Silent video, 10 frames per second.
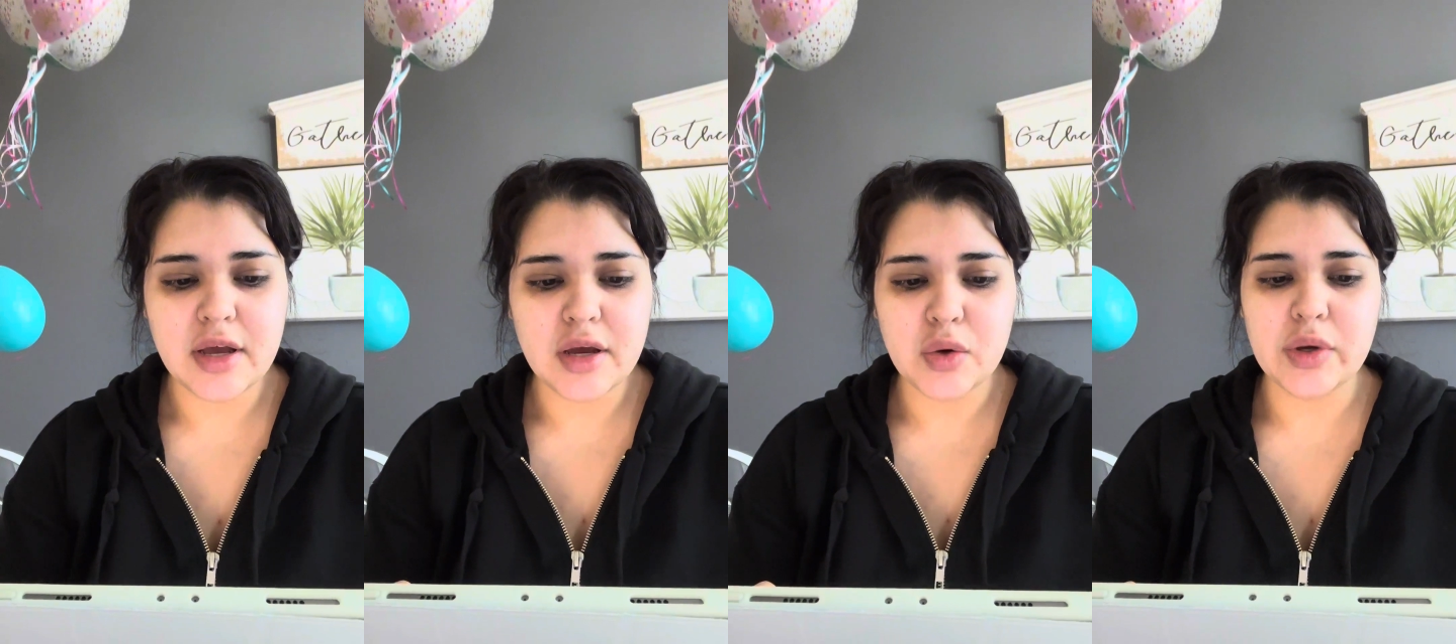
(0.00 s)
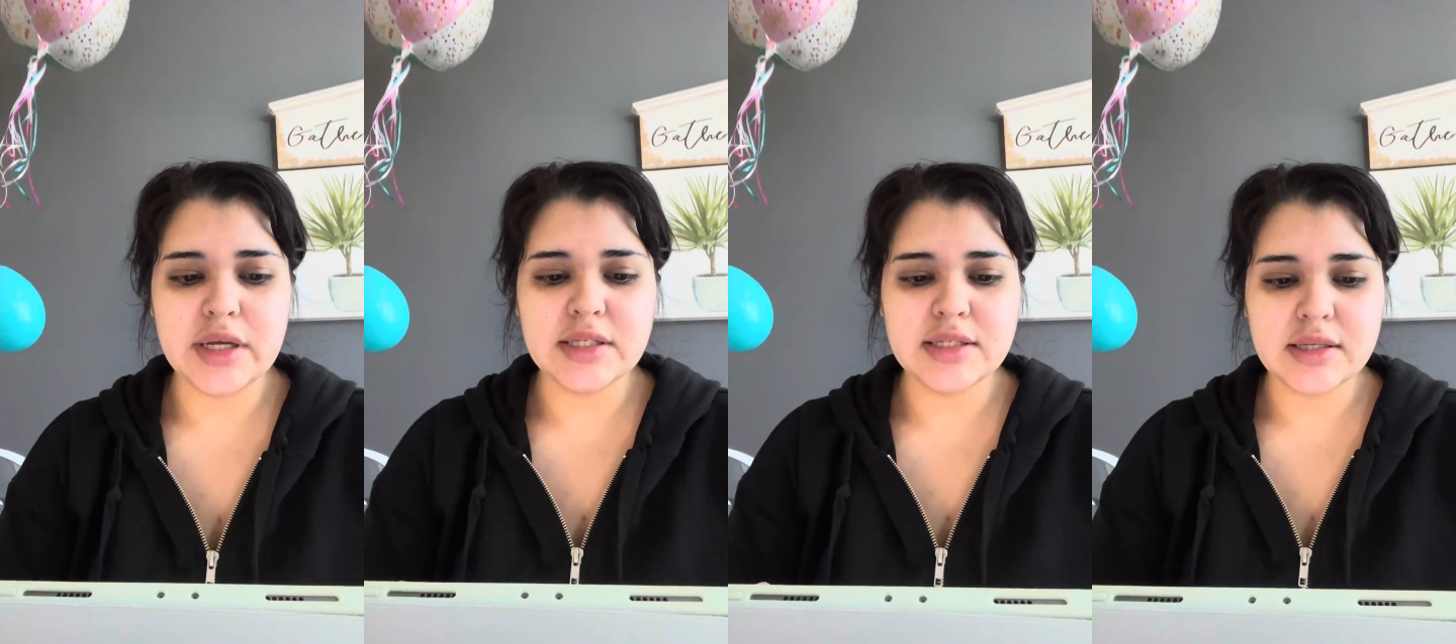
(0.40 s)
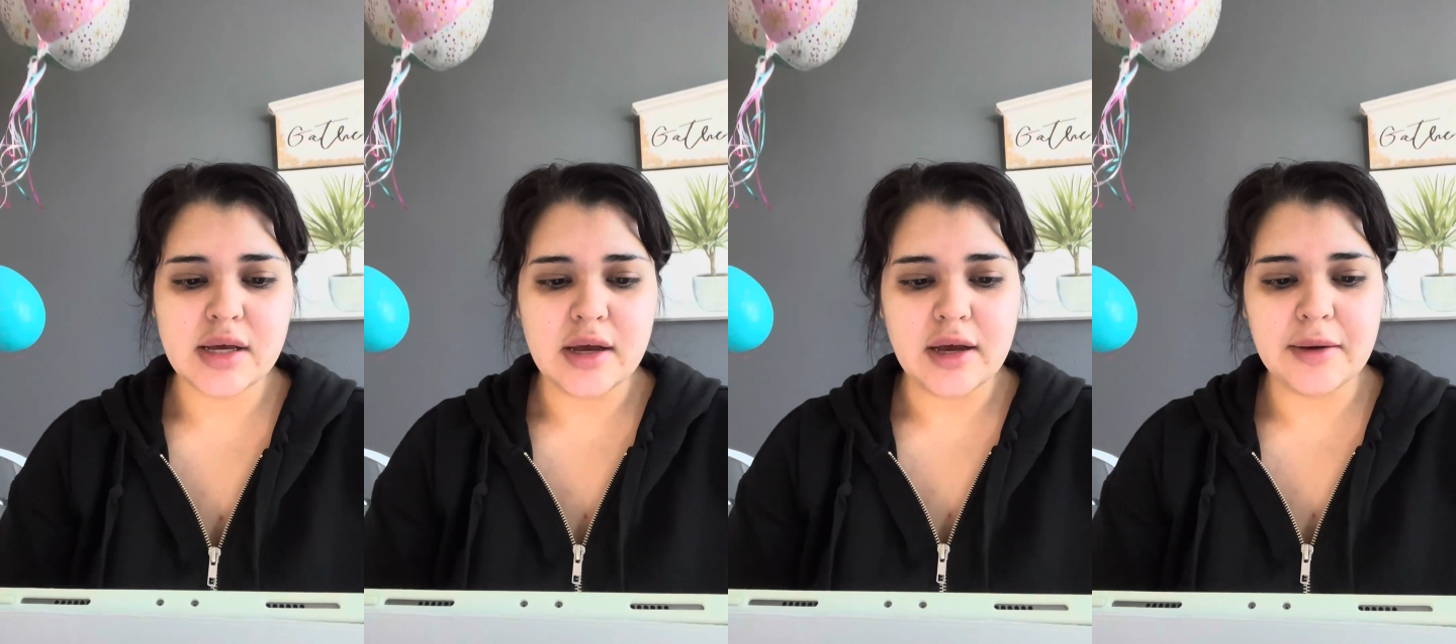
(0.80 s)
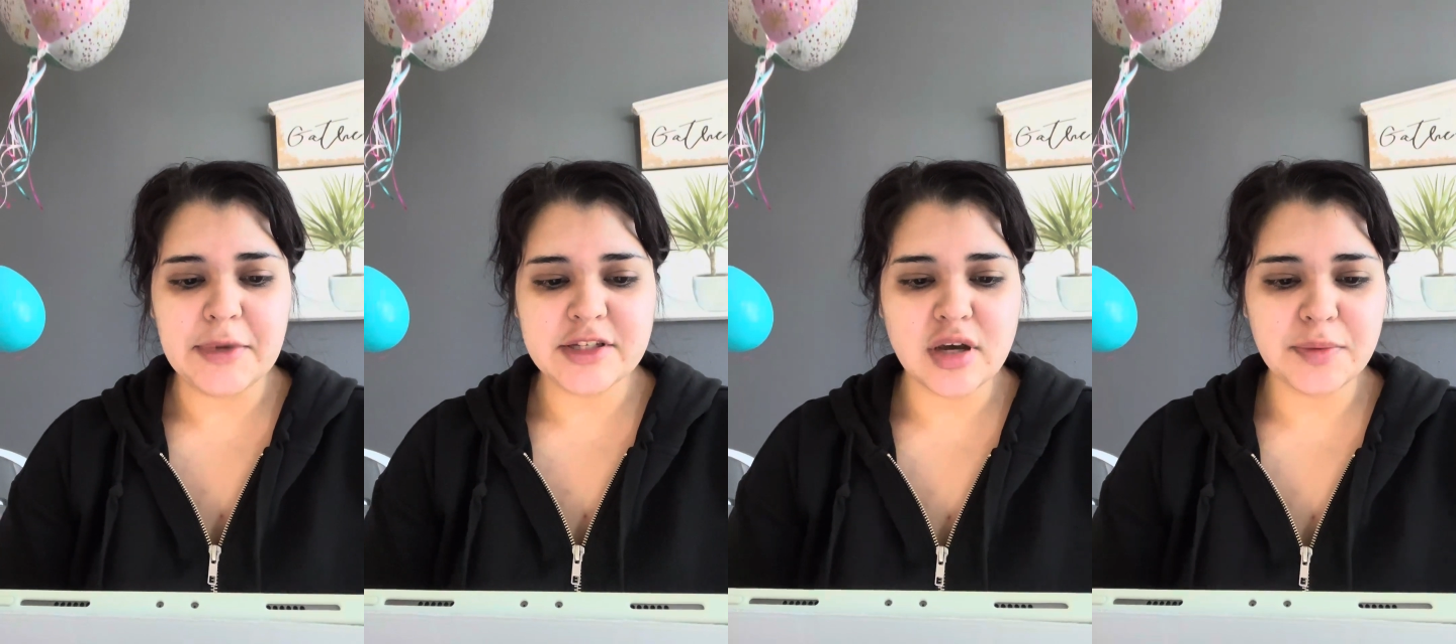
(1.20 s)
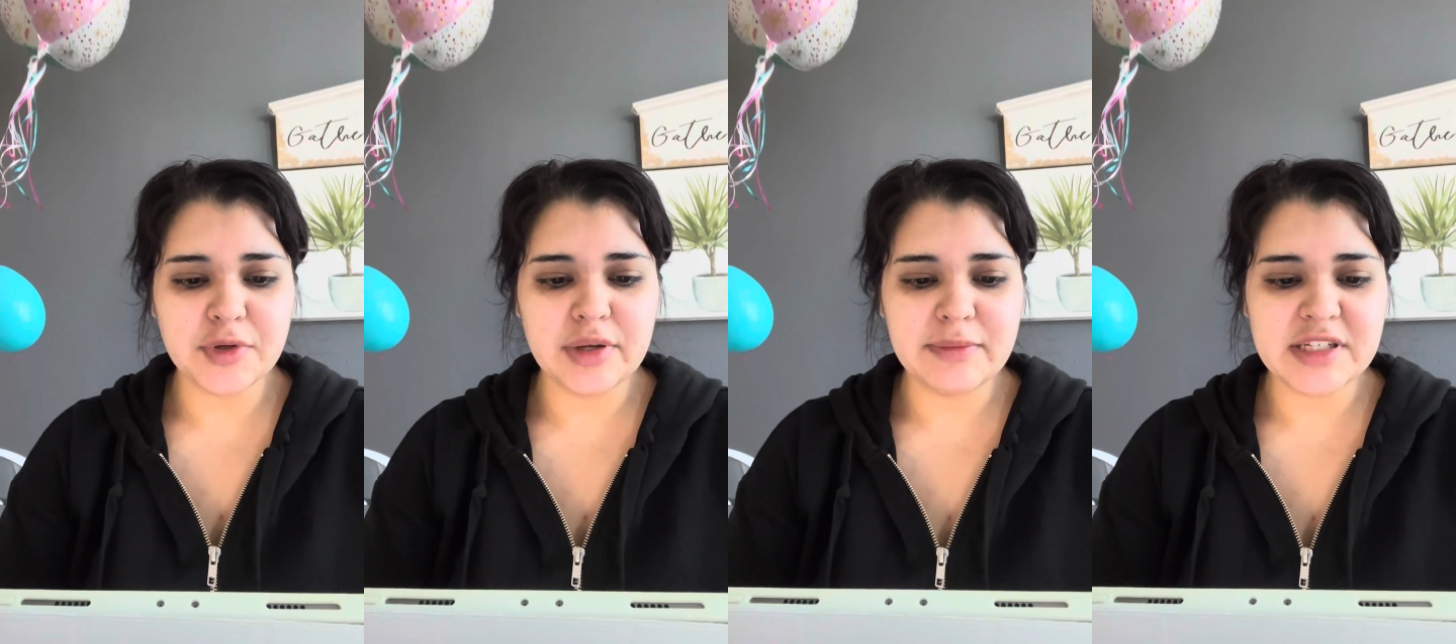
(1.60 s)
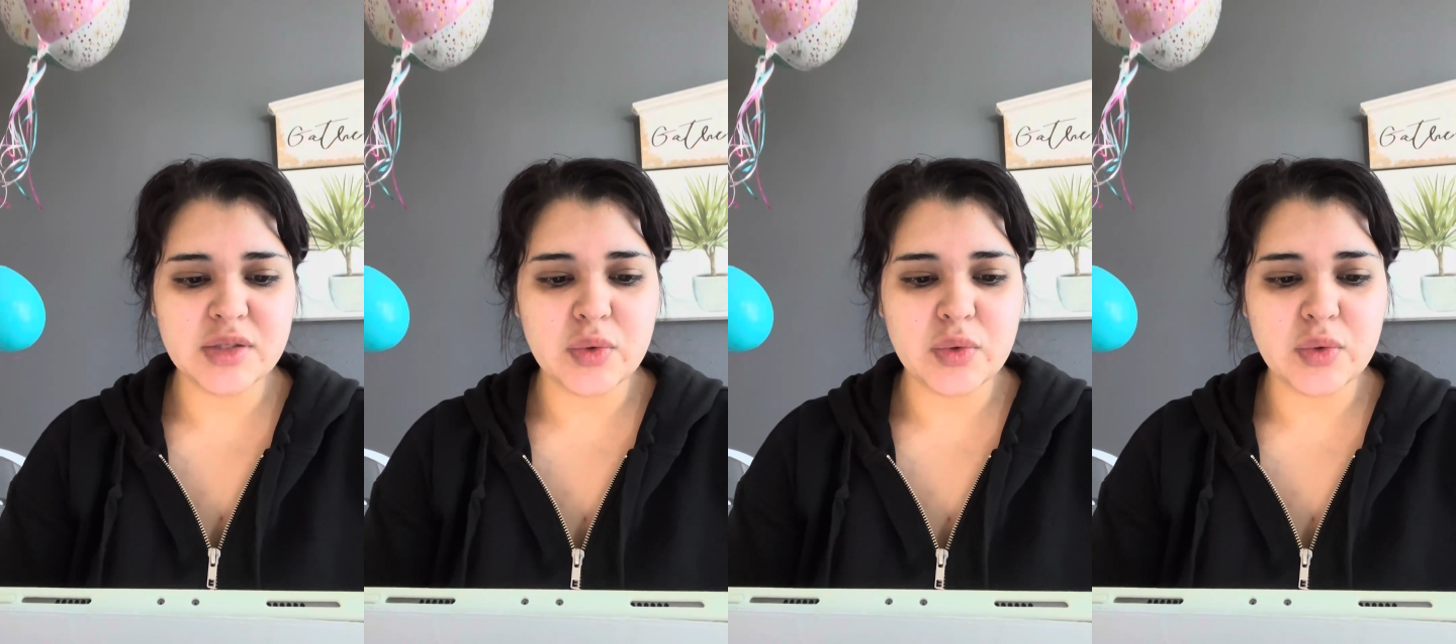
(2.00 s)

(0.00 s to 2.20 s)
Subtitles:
quiz. My top 3 missed